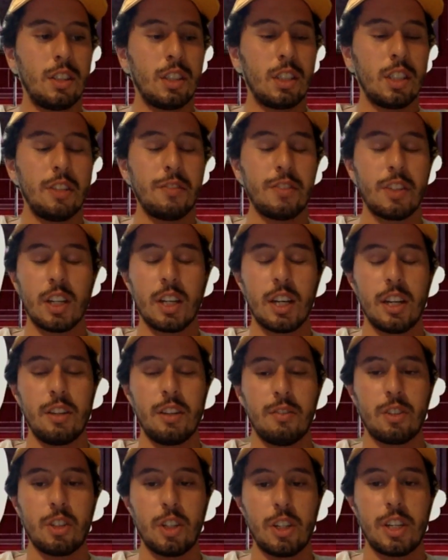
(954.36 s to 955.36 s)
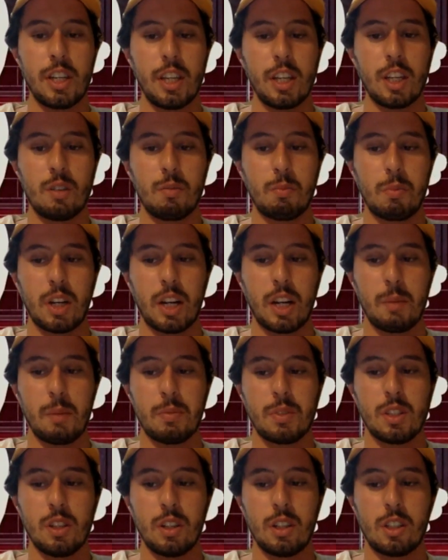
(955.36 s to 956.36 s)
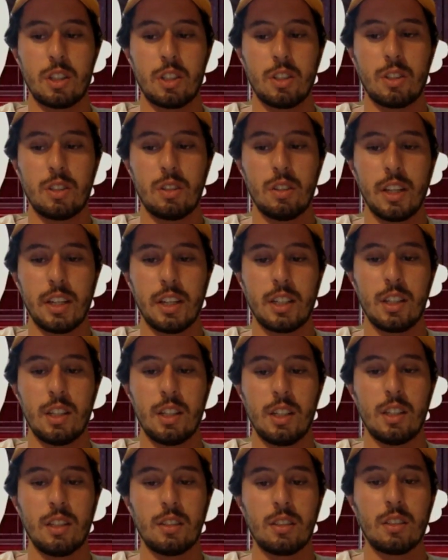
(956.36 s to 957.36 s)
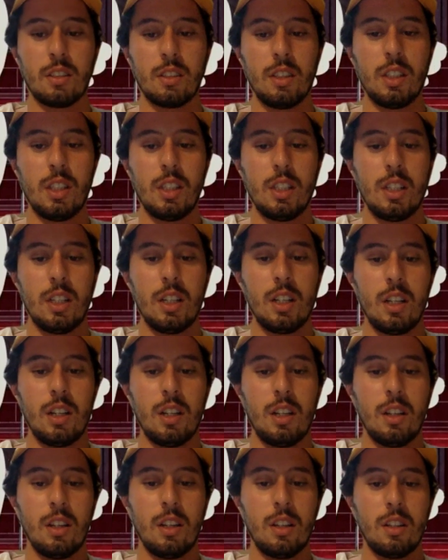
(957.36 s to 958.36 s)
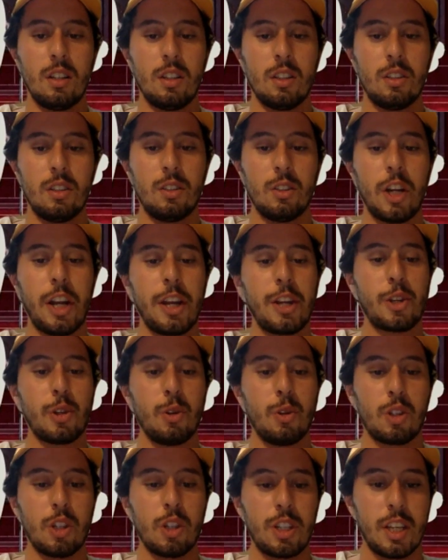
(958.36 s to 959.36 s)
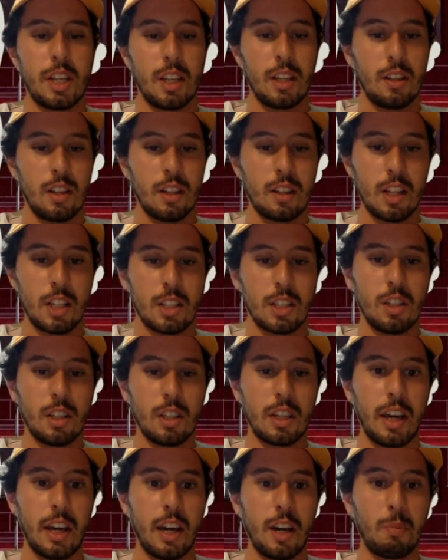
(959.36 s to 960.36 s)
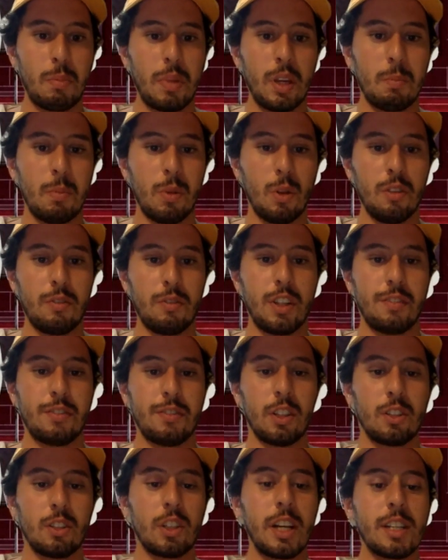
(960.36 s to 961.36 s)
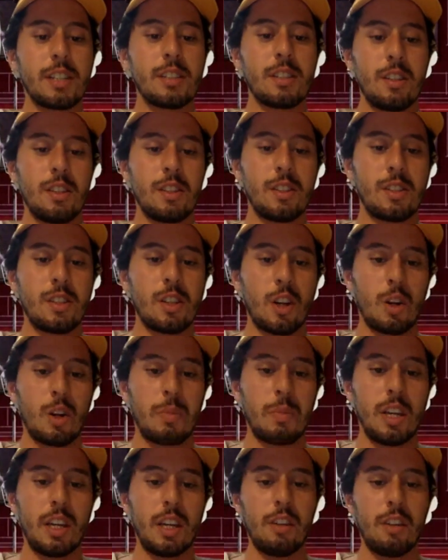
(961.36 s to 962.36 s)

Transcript: different kind of critique, perhaps like a racial critique. Like, let's look at how people of different races are being